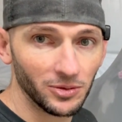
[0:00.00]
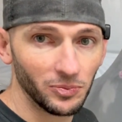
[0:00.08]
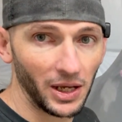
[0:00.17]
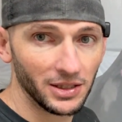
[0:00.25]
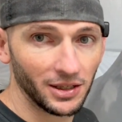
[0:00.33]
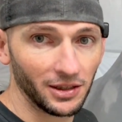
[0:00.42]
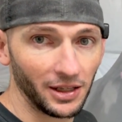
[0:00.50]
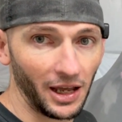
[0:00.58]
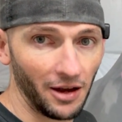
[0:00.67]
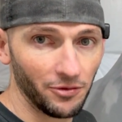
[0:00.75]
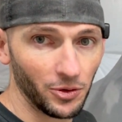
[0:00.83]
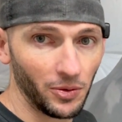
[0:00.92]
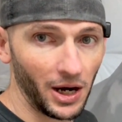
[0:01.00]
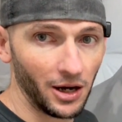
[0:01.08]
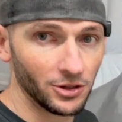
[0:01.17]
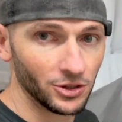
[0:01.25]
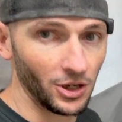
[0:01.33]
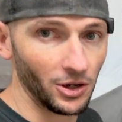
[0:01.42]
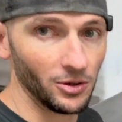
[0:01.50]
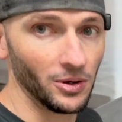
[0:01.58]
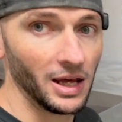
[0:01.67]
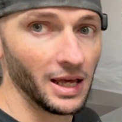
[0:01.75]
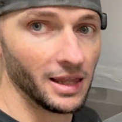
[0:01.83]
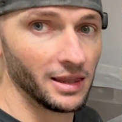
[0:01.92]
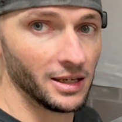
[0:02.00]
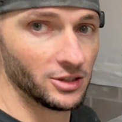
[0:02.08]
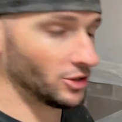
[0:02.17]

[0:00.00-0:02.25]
basically everywhere. So this